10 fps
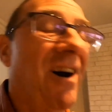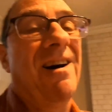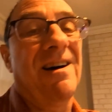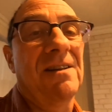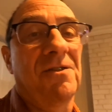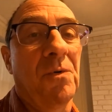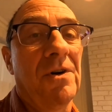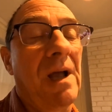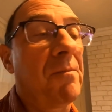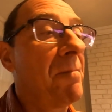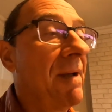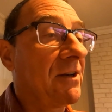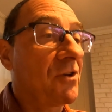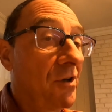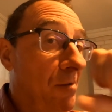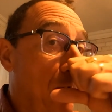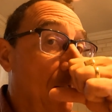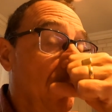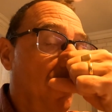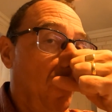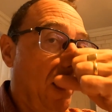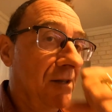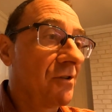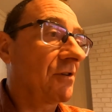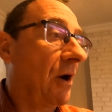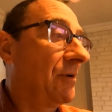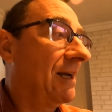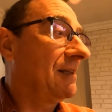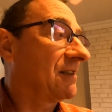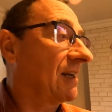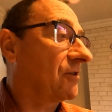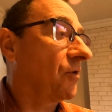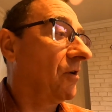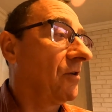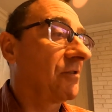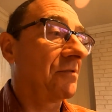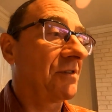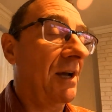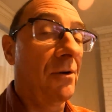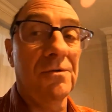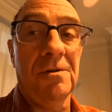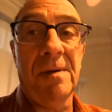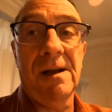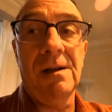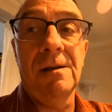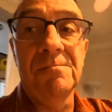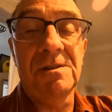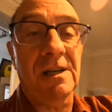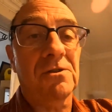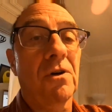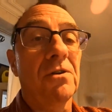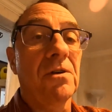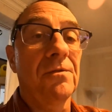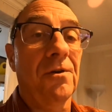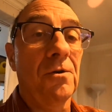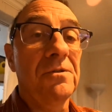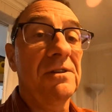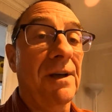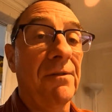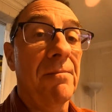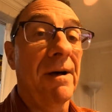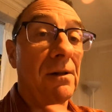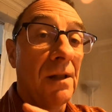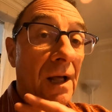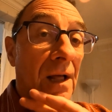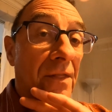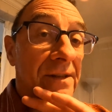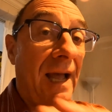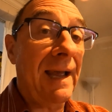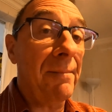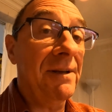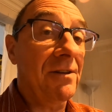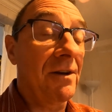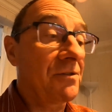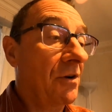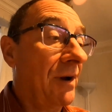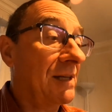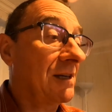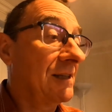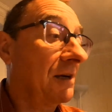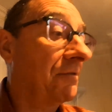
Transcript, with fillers: not hard to work out, but make sure you're mindful that you just don't need six rolls of, say, one hundred mil and six rolls of one hundred seventy mil. The diameters are actually